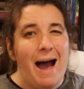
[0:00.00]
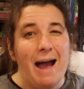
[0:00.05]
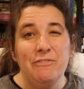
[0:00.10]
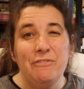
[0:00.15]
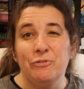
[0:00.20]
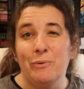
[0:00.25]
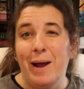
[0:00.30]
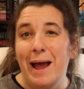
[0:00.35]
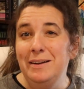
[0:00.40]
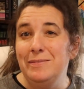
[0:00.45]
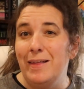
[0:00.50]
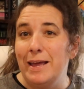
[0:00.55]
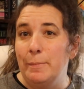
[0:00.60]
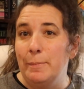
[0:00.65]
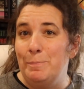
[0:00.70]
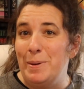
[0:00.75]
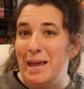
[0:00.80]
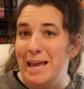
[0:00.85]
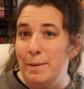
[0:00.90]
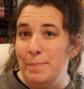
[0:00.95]
I've read
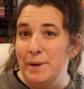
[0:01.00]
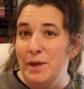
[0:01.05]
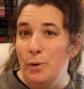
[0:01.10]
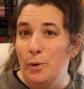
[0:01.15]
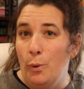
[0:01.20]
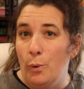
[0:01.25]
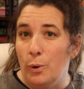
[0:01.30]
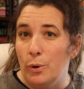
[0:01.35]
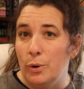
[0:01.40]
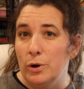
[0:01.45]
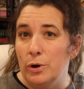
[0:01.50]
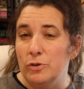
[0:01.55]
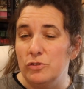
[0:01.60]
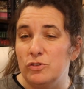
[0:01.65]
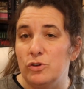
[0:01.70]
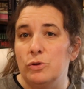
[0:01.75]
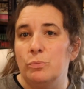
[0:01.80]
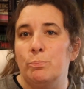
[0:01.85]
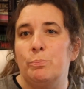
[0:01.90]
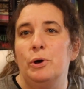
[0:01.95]
like baby horrors
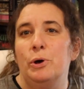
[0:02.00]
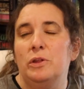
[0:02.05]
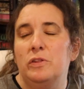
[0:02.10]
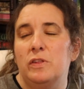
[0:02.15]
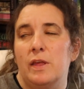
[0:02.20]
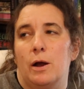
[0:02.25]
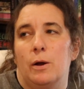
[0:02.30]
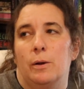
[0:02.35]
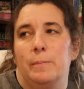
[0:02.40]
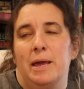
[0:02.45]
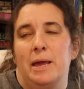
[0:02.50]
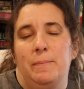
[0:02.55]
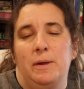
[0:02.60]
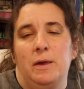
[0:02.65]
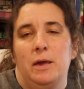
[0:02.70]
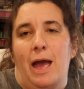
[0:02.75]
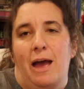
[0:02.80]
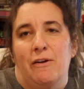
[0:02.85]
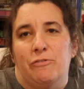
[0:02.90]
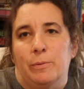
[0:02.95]
or books that are
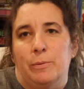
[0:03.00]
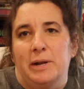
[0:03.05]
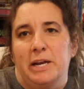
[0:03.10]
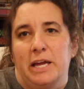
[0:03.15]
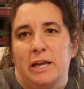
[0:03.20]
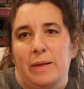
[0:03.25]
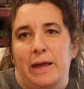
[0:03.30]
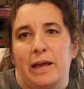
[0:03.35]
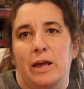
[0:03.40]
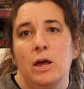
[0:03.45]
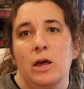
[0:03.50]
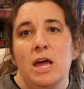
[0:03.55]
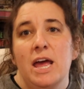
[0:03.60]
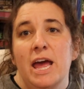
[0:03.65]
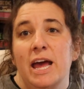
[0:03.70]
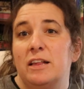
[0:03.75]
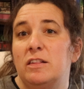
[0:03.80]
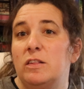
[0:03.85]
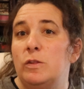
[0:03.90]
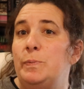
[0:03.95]
maybe everybody like
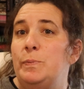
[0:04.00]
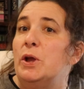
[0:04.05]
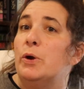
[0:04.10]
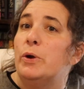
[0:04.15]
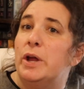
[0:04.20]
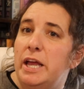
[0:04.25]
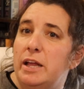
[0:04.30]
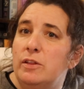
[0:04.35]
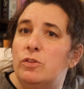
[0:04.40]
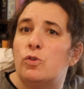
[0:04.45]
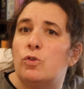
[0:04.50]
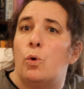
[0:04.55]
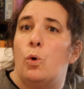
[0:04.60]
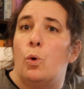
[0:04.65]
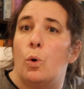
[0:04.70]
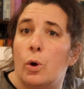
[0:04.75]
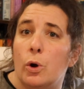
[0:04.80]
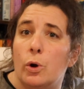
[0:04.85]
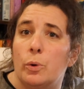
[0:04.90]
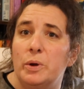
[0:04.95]
experienced
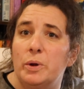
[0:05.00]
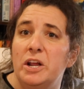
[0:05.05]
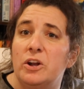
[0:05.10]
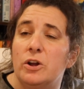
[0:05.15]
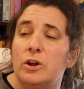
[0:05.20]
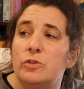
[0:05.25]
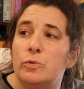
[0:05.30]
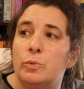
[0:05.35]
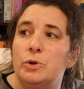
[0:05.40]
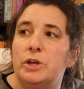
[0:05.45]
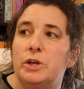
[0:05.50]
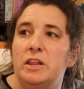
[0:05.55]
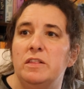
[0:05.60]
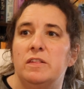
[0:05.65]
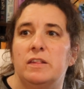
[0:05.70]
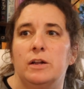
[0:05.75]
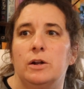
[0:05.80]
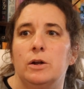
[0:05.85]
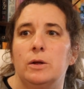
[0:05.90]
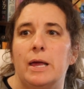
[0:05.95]
horror readers would
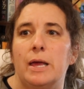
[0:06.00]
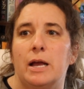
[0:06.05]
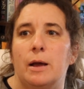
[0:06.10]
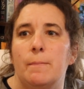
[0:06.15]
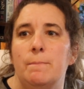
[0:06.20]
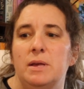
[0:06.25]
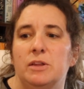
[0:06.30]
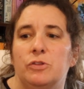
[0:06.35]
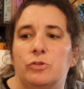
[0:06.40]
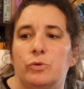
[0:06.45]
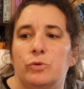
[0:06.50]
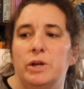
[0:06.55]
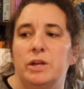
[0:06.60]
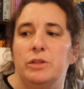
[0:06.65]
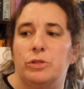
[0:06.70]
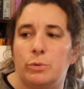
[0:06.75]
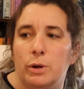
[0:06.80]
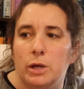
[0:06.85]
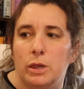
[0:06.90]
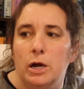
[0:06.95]
consider like a mystery
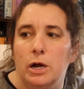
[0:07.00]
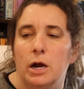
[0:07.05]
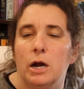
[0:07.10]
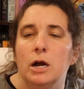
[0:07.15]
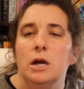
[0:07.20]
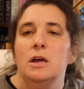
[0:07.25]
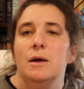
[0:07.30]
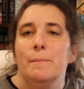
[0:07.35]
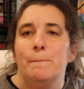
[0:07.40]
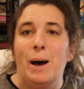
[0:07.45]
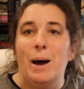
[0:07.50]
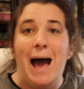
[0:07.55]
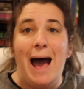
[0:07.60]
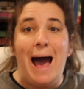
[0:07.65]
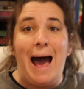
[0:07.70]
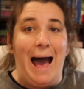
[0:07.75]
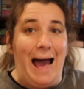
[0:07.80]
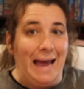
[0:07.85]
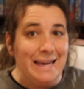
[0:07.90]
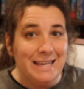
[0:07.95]
thriller, but
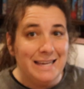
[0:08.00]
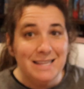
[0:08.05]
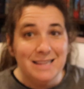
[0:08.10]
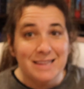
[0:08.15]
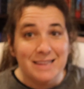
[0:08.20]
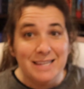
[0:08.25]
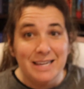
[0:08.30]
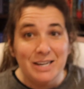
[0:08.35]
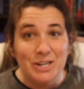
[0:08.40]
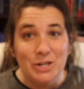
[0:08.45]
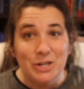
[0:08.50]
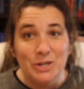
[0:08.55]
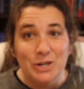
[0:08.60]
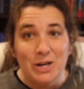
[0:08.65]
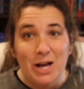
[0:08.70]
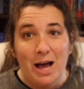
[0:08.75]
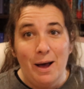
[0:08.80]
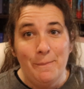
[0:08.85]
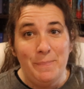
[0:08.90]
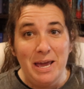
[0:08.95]
I
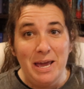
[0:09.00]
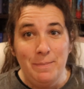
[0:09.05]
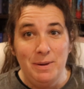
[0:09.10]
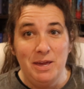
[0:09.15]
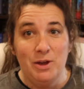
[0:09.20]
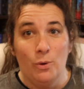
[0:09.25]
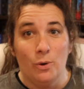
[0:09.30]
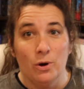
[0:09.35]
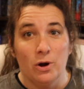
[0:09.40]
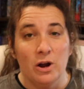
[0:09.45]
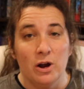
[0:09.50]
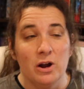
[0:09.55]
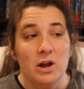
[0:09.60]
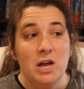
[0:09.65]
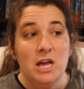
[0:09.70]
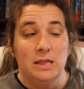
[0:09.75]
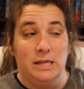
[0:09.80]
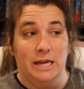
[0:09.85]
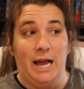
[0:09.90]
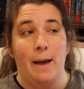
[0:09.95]
consider a baby horror.
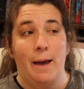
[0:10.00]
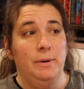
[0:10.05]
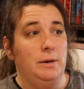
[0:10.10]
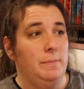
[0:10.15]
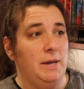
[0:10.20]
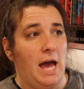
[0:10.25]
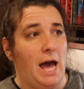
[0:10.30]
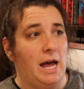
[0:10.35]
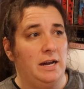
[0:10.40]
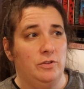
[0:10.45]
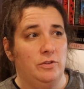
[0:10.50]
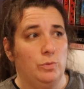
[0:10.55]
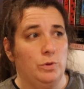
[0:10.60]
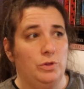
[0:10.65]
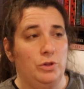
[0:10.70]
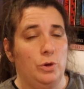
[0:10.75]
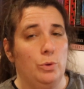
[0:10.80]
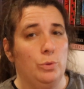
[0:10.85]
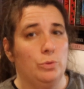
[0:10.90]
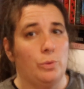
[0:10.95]
Like I'm going to be honest
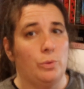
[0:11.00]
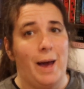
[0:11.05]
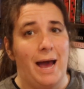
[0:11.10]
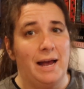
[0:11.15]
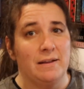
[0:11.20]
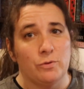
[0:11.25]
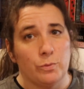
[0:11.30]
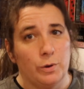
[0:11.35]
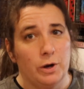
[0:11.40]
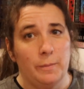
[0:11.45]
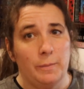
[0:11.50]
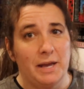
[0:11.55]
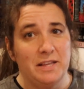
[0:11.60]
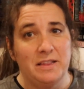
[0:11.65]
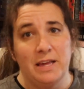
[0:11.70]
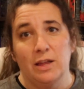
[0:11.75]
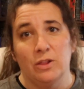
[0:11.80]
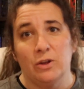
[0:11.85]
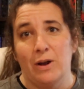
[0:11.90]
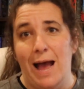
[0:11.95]
with you, The Last Word by
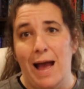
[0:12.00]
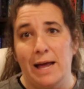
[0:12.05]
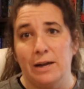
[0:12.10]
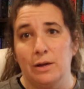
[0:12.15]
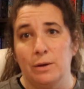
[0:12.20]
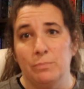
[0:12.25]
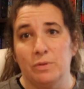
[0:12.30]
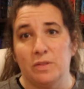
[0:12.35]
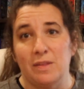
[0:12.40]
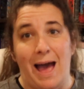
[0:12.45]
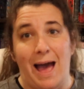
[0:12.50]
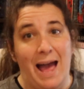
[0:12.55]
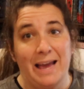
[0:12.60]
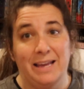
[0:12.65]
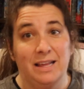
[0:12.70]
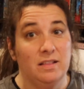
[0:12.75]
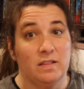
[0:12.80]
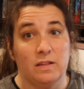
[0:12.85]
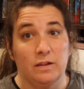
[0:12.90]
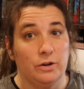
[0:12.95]
Taylor Adams, I
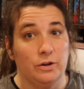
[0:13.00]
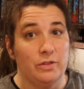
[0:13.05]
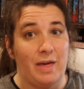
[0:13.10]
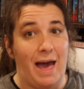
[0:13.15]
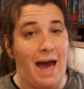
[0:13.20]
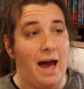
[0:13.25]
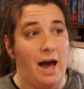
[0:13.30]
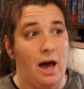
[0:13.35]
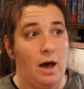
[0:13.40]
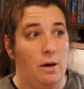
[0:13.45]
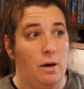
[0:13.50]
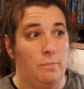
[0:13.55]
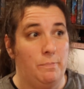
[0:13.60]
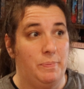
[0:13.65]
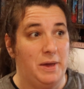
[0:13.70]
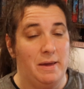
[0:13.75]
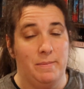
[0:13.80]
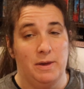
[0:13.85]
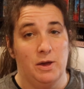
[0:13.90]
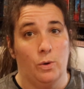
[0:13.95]
consider that a
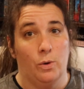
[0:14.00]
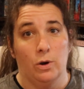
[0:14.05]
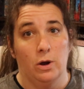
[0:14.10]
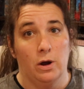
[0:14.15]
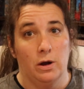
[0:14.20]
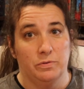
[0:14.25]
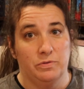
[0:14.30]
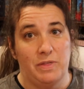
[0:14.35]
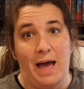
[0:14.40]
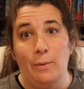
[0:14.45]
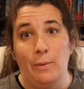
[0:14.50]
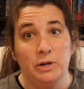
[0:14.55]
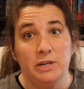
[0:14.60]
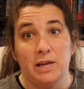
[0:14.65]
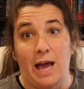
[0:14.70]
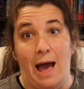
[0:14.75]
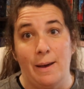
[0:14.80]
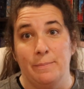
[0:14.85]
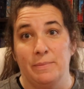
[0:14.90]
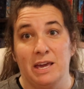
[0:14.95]
baby horror. That one
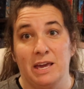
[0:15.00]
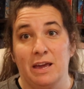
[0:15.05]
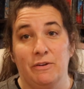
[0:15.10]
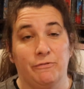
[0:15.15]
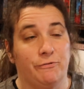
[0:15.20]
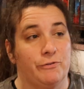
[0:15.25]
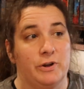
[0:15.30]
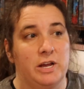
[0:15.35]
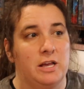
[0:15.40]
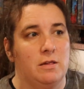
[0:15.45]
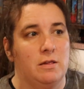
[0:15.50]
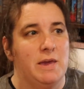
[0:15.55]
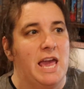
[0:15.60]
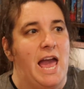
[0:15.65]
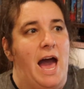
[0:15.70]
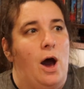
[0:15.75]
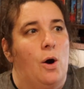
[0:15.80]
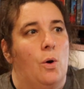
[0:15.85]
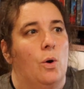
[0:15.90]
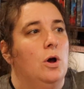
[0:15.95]
got me, freaked me
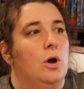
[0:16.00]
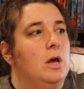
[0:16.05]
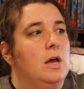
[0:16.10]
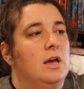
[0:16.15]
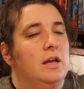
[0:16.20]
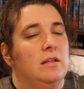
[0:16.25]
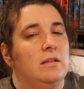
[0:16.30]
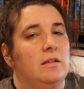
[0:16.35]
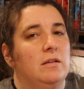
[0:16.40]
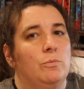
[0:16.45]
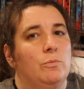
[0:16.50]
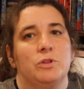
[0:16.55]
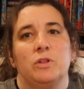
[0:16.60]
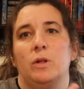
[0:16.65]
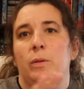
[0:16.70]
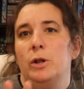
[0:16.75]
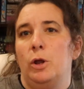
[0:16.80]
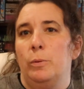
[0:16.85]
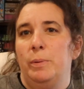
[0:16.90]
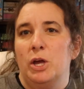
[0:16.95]
out. was
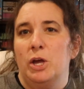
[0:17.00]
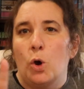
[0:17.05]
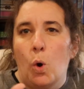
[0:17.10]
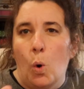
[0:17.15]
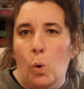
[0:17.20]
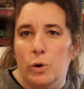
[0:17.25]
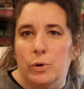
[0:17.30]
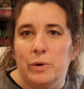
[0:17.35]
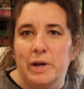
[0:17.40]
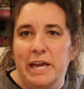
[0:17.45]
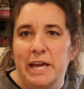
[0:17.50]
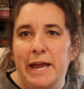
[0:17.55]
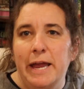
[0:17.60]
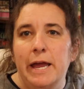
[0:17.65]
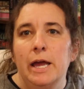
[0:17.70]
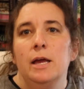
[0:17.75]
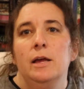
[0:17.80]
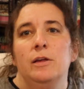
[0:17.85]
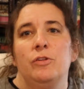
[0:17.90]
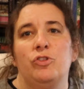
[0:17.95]
a little bit gory.
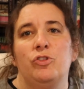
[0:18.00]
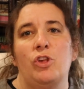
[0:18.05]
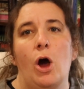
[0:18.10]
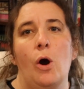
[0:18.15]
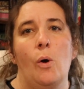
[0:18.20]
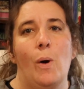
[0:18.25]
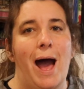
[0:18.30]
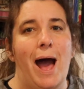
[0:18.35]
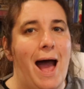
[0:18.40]
So